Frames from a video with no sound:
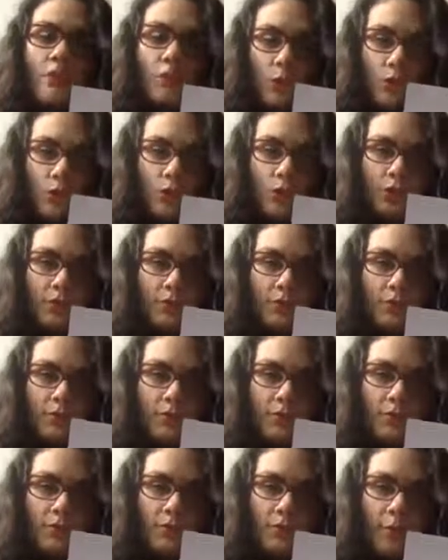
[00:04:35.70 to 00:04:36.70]
neutral.
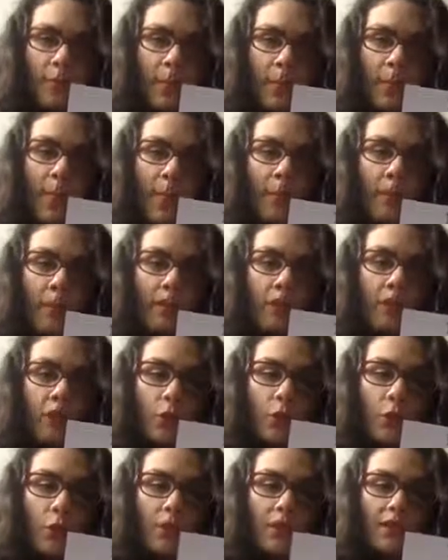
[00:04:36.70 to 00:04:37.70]

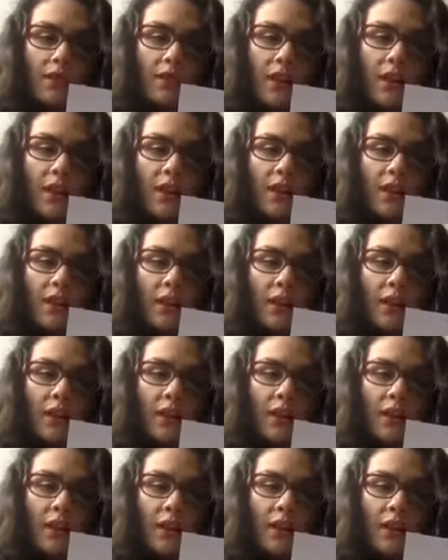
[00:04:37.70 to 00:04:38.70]
Those
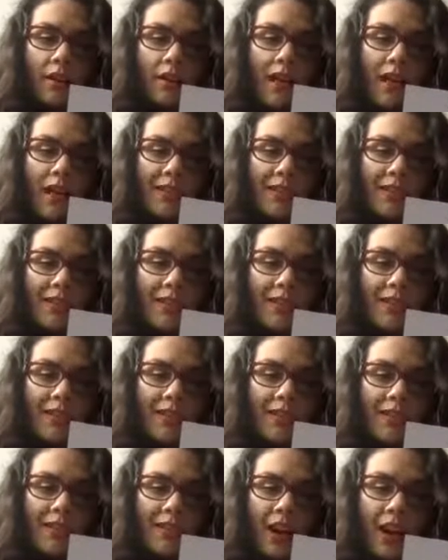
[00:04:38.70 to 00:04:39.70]
last
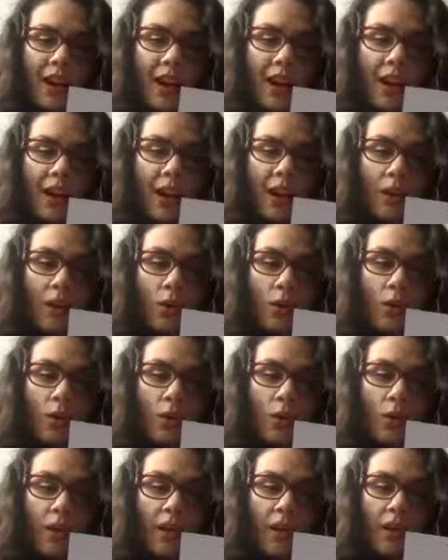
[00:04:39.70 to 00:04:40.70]
letters, a,
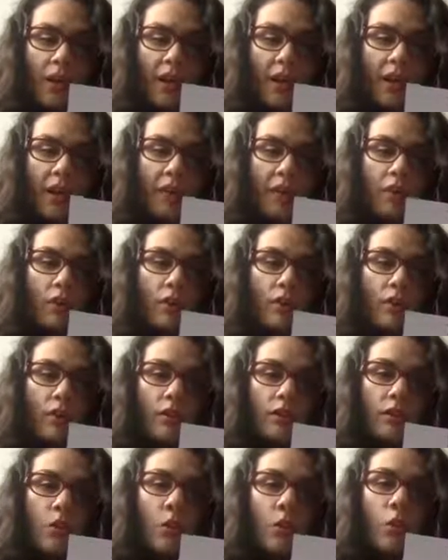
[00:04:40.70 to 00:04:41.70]
o, e, are
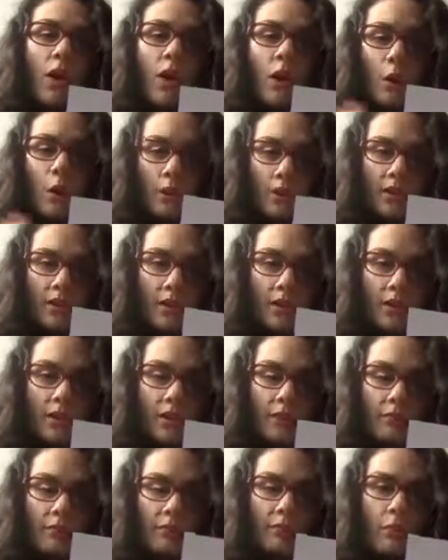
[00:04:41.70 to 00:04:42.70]
all
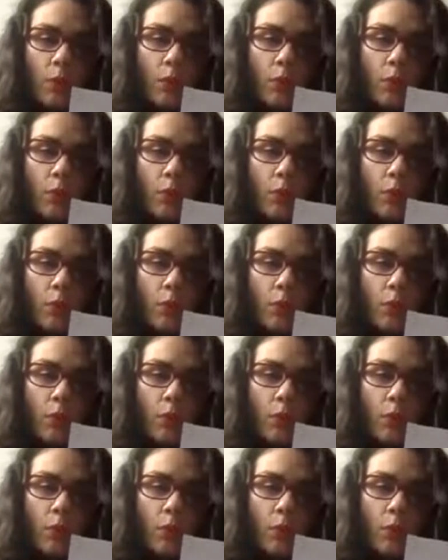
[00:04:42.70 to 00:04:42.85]
vowels.